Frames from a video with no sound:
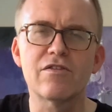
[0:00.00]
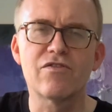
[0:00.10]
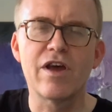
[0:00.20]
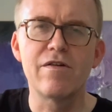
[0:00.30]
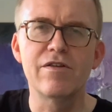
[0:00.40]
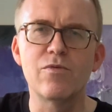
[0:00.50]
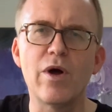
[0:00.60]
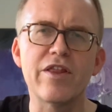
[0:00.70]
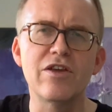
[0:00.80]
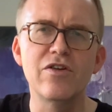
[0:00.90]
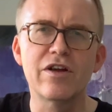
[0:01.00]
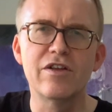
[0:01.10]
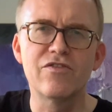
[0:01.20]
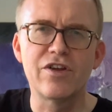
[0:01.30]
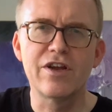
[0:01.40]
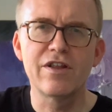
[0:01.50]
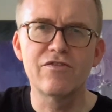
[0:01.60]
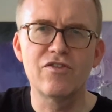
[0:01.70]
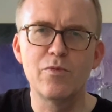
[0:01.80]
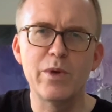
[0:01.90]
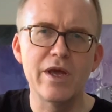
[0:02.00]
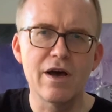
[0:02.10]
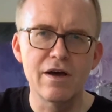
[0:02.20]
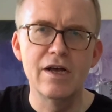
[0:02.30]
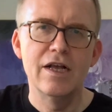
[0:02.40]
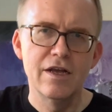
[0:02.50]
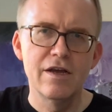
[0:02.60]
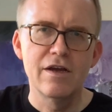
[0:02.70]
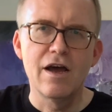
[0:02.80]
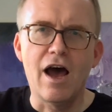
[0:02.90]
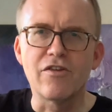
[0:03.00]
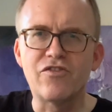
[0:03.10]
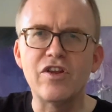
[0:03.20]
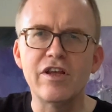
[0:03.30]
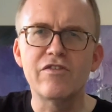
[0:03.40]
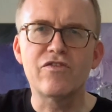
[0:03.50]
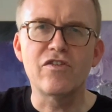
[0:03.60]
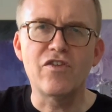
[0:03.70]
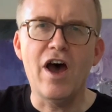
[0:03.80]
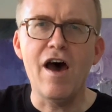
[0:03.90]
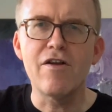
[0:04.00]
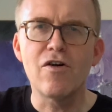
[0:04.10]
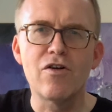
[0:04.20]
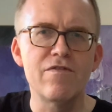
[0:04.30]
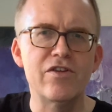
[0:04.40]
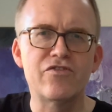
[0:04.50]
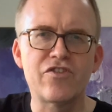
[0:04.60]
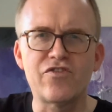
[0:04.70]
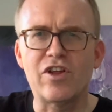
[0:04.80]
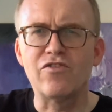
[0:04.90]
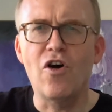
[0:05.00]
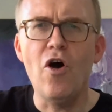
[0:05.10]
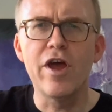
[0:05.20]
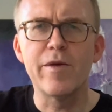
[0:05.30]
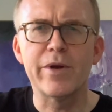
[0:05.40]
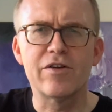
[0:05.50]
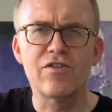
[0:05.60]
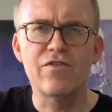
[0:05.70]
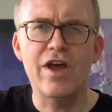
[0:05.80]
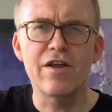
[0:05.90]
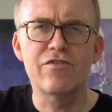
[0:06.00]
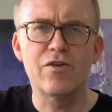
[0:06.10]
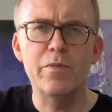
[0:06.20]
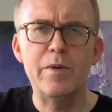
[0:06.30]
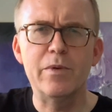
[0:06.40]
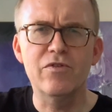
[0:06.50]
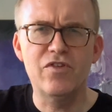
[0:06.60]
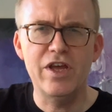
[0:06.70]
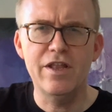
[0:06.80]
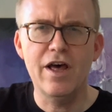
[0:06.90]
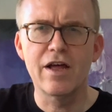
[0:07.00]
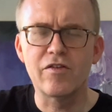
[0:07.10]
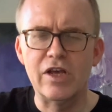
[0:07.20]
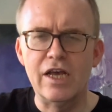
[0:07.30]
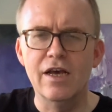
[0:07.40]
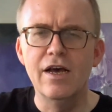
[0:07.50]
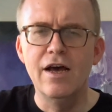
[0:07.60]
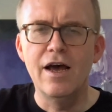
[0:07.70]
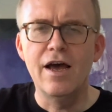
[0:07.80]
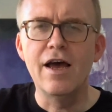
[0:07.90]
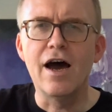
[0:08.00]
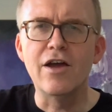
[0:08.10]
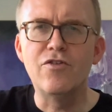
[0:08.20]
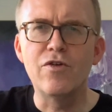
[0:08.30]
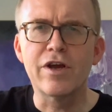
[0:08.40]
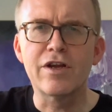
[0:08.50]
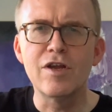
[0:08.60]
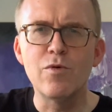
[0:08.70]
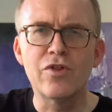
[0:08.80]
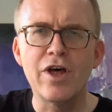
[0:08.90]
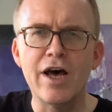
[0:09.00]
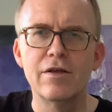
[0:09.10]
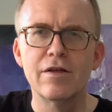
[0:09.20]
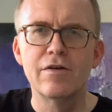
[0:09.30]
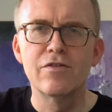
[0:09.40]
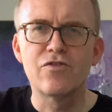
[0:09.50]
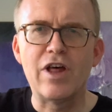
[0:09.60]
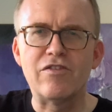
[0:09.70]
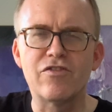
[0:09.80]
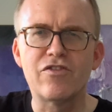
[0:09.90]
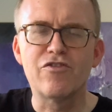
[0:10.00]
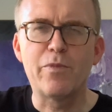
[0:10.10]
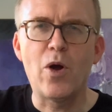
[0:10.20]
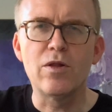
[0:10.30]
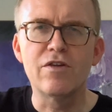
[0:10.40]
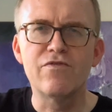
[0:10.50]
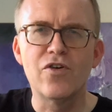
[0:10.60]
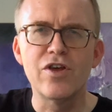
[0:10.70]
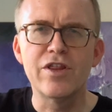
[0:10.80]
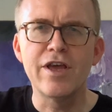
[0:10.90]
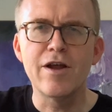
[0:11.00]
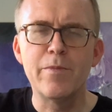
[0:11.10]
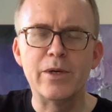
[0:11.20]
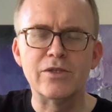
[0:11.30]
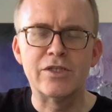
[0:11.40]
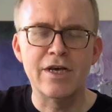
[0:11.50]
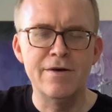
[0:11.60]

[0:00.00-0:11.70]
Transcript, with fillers: sound and whether you consider this to be a serious guitar or if it's just a toy, because I've heard some people saying that. I don't agree with that. So that's just a spoiler for you there, but